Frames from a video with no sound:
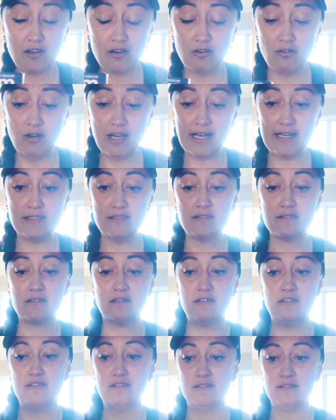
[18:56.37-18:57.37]
cool, eh?
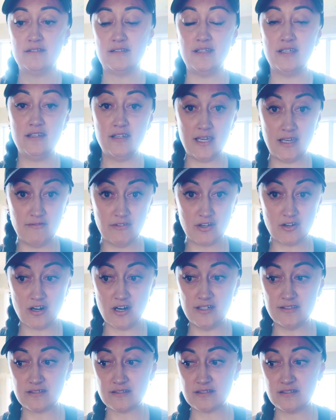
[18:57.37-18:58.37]
So there you have it,
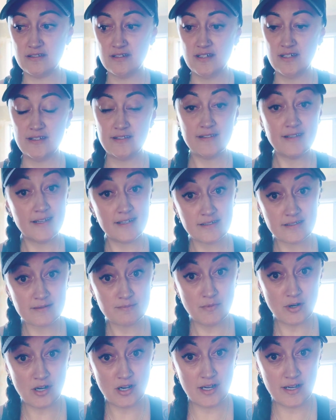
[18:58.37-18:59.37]
guys. That is
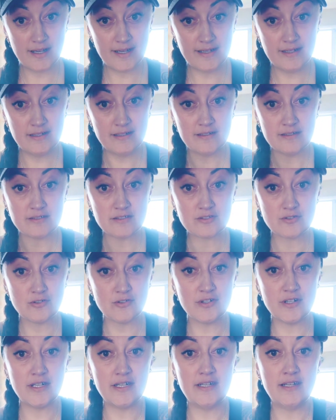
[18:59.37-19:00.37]
my
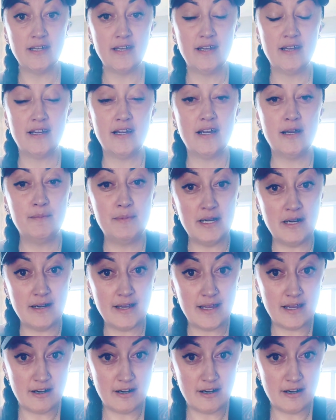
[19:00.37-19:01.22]
story about